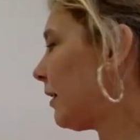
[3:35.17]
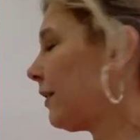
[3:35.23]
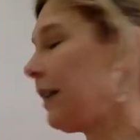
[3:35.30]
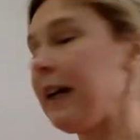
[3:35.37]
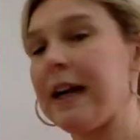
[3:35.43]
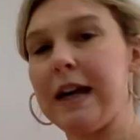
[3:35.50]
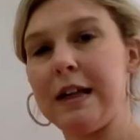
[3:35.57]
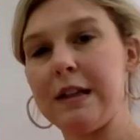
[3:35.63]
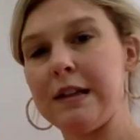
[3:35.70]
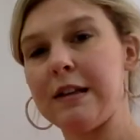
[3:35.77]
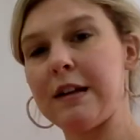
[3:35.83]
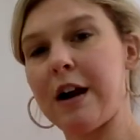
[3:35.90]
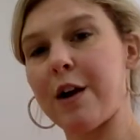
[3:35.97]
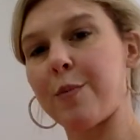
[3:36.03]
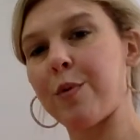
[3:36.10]
list
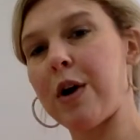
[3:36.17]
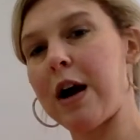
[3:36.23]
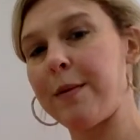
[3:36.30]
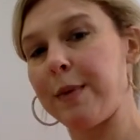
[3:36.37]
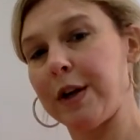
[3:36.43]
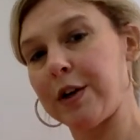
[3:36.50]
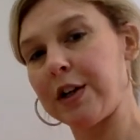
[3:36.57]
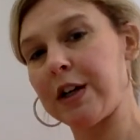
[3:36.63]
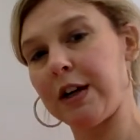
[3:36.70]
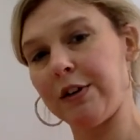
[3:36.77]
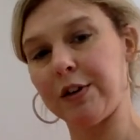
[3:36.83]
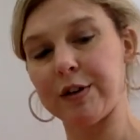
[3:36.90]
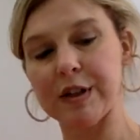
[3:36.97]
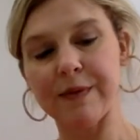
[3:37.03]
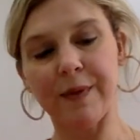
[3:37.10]
our primary
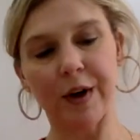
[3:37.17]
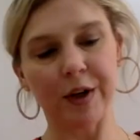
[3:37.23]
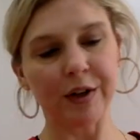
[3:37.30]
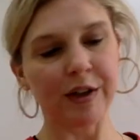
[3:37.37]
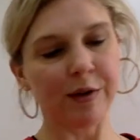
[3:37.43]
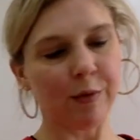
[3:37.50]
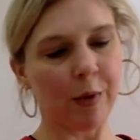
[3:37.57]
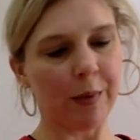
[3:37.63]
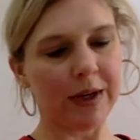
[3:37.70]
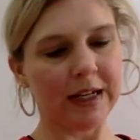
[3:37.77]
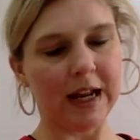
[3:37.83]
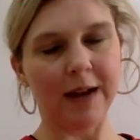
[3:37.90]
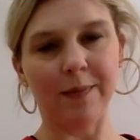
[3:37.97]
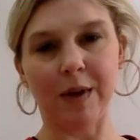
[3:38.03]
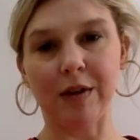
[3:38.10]
colors first when we
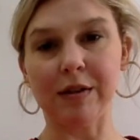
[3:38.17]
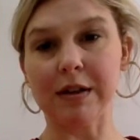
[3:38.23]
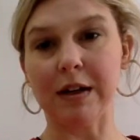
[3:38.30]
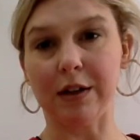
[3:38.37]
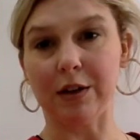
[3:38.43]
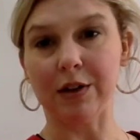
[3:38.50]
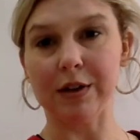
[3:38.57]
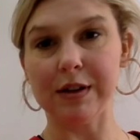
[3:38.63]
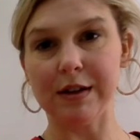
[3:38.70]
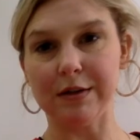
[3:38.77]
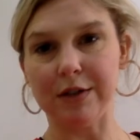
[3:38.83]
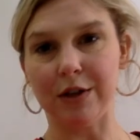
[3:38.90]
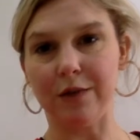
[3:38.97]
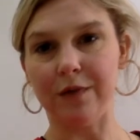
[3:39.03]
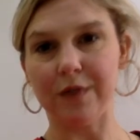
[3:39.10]
name those colors, so
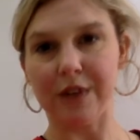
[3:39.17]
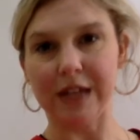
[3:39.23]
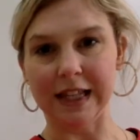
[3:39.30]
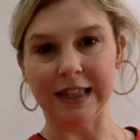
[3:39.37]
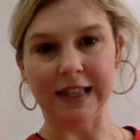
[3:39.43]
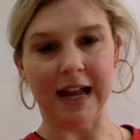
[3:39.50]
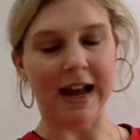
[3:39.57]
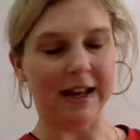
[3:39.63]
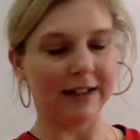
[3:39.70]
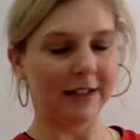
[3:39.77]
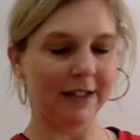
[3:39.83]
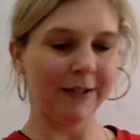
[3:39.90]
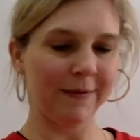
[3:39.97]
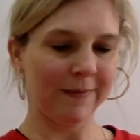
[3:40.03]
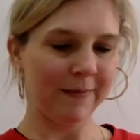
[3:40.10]
don't forget
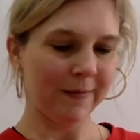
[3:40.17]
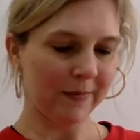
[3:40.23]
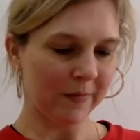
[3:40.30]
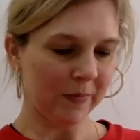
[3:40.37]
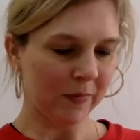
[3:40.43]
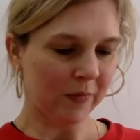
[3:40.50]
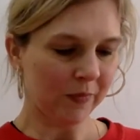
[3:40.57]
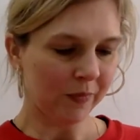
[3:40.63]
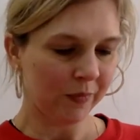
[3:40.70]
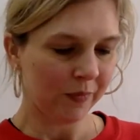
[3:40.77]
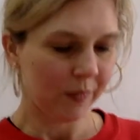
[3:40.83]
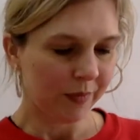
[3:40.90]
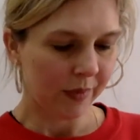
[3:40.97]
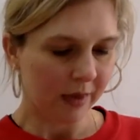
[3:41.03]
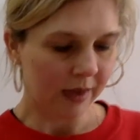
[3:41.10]
that.
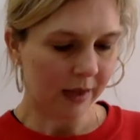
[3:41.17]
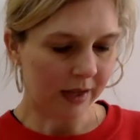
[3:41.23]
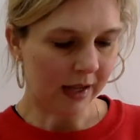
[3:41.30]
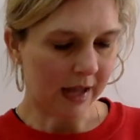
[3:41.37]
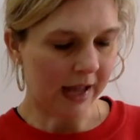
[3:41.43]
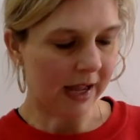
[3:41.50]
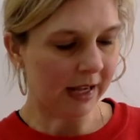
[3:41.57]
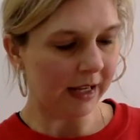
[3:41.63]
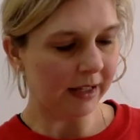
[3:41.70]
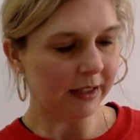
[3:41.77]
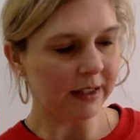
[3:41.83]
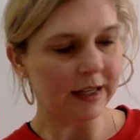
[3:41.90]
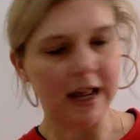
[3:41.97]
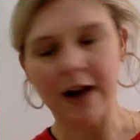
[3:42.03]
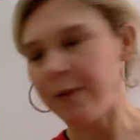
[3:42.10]
Okay,
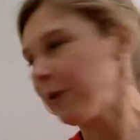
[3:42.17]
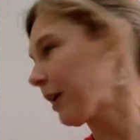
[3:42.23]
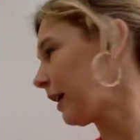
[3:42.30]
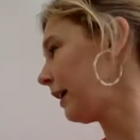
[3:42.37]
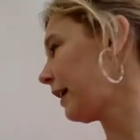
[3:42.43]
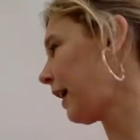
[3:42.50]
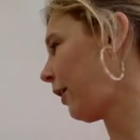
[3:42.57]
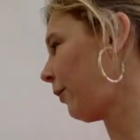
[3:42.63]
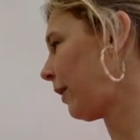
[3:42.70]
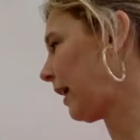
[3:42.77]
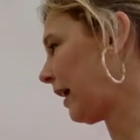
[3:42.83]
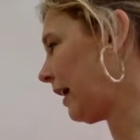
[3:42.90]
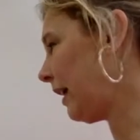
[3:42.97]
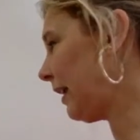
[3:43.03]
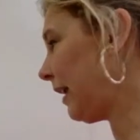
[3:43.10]
now we're going to go
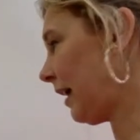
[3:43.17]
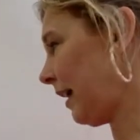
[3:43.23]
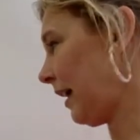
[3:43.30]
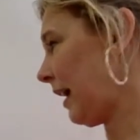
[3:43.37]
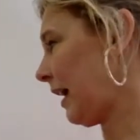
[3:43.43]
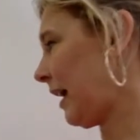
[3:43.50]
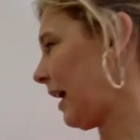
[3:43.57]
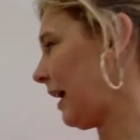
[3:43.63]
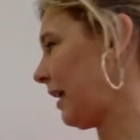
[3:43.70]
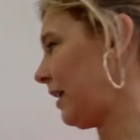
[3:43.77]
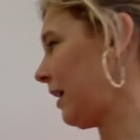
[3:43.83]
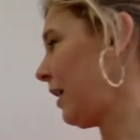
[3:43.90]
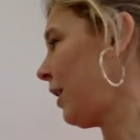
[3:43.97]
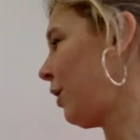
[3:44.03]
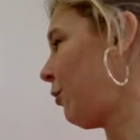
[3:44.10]
in
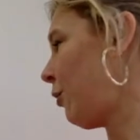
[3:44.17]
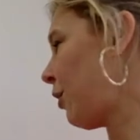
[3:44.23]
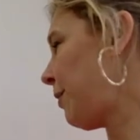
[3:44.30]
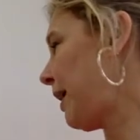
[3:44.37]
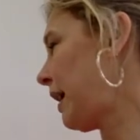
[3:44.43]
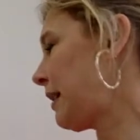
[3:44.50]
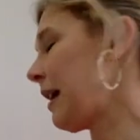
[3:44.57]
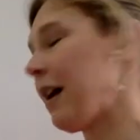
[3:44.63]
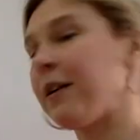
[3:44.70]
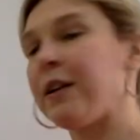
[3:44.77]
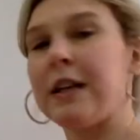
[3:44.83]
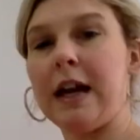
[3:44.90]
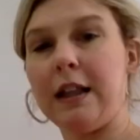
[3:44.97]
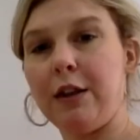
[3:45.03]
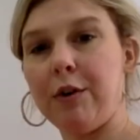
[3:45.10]
and we mix our
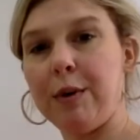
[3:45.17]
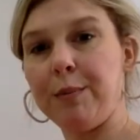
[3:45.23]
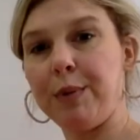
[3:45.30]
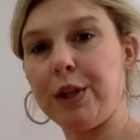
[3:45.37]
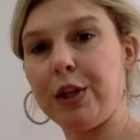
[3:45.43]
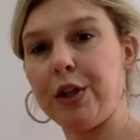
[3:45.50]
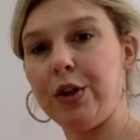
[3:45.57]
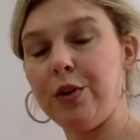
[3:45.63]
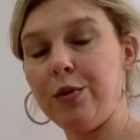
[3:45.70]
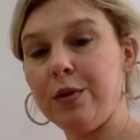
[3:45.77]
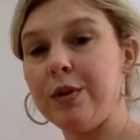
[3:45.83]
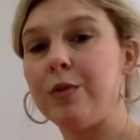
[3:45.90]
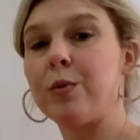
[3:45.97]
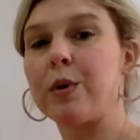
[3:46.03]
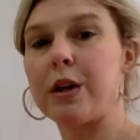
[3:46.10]
yellow and blue.
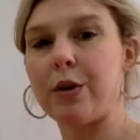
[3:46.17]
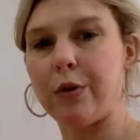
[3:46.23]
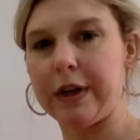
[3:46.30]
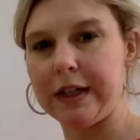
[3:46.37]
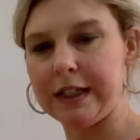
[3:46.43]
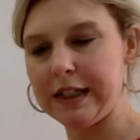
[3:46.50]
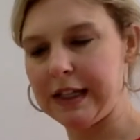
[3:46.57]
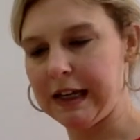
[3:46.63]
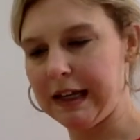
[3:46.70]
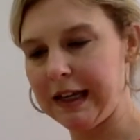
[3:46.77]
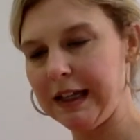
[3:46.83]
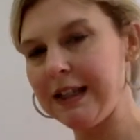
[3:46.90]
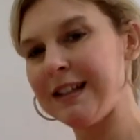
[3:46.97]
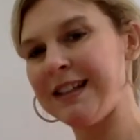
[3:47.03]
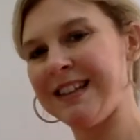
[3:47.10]
We're going to
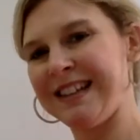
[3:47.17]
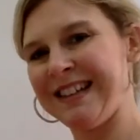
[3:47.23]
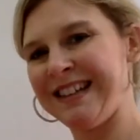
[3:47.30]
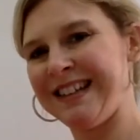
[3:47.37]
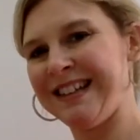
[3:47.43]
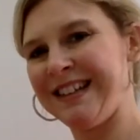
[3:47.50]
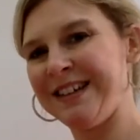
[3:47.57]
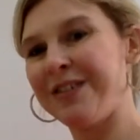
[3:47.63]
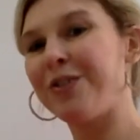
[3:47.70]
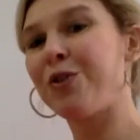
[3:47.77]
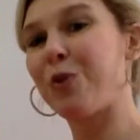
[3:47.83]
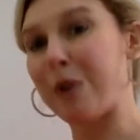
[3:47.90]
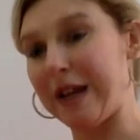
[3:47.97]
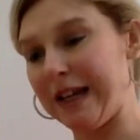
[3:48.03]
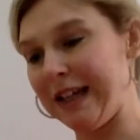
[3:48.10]
get
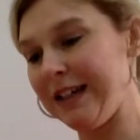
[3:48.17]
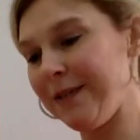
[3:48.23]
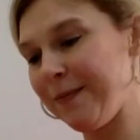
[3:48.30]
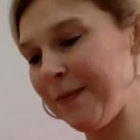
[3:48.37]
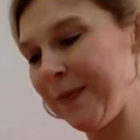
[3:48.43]
green. You